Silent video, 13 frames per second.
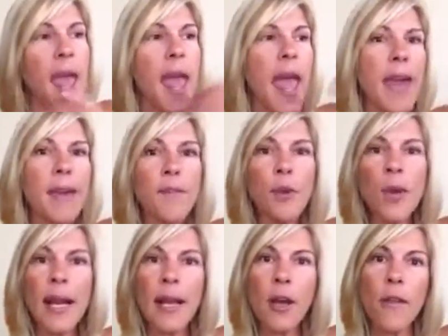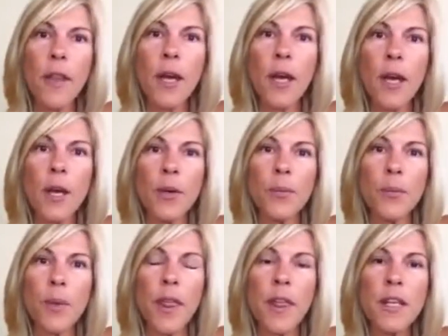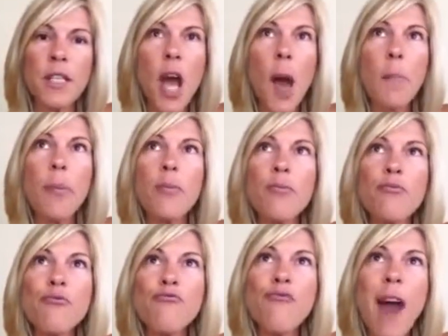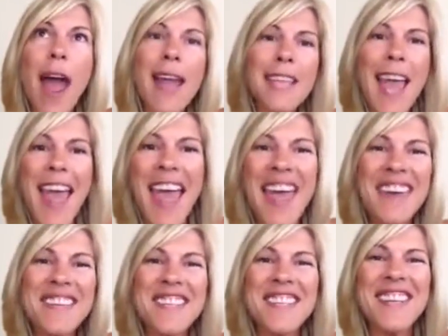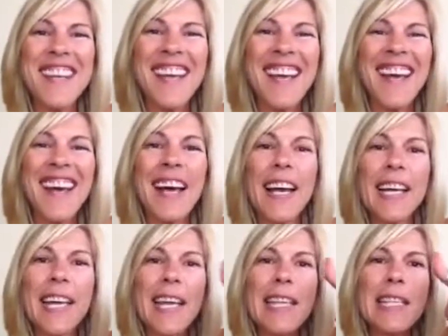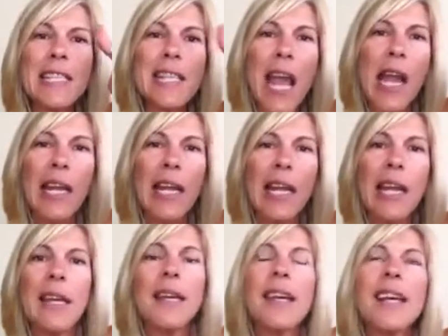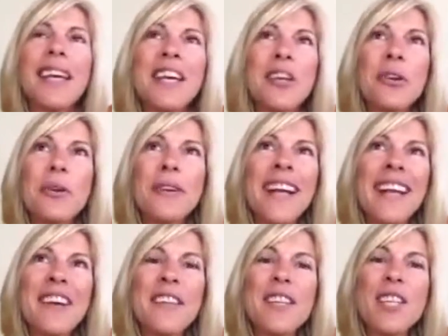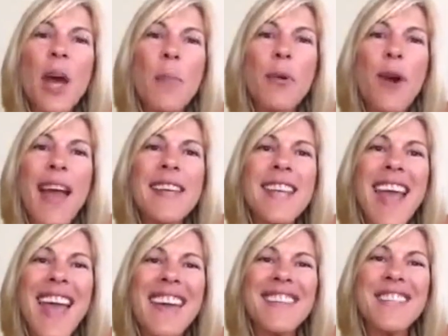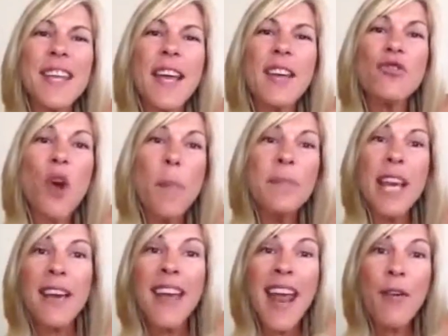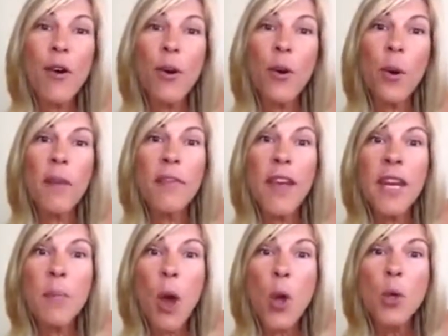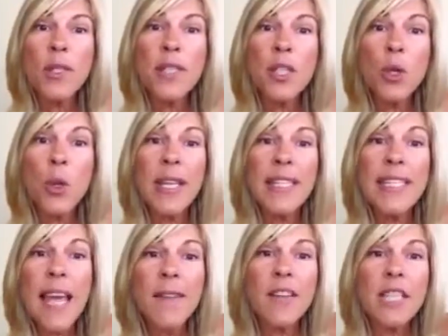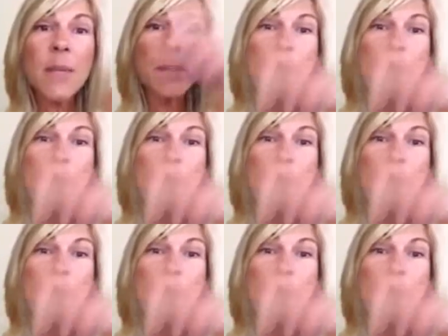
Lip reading: And if you click on the top right-hand, exactly, you click on the top right-hand drop-down arrow of any post, you can save it.